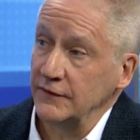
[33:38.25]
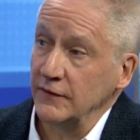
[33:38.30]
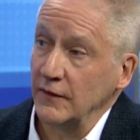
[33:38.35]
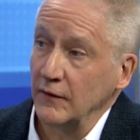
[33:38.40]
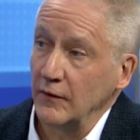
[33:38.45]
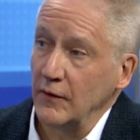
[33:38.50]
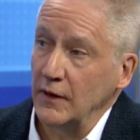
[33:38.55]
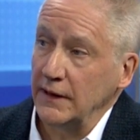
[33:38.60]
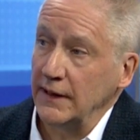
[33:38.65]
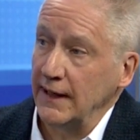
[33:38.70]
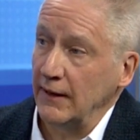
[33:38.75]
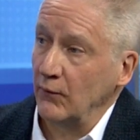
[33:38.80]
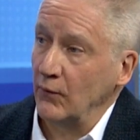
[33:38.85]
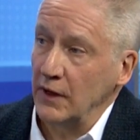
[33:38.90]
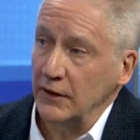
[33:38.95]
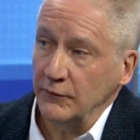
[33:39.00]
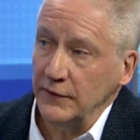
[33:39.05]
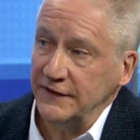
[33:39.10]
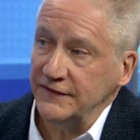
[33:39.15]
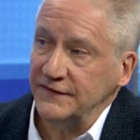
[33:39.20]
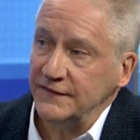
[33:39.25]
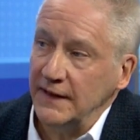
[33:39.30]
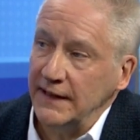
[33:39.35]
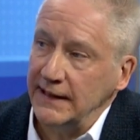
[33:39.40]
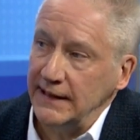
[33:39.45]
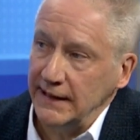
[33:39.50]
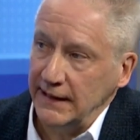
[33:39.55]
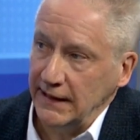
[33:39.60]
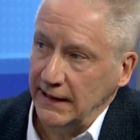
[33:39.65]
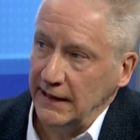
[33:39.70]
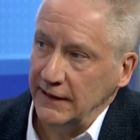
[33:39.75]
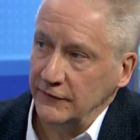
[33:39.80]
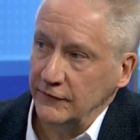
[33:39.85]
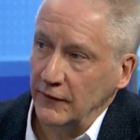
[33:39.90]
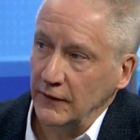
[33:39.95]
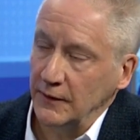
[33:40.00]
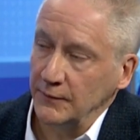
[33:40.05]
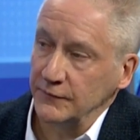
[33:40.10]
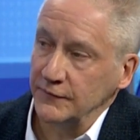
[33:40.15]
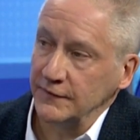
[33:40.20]
to look at what are we seeing in
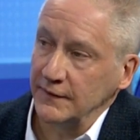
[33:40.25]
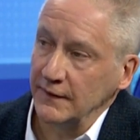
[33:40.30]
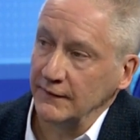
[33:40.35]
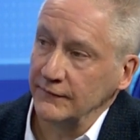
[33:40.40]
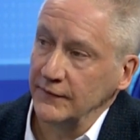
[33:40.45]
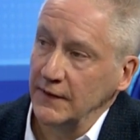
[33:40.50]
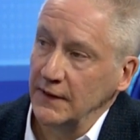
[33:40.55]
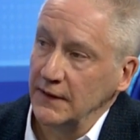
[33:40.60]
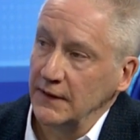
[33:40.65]
terms of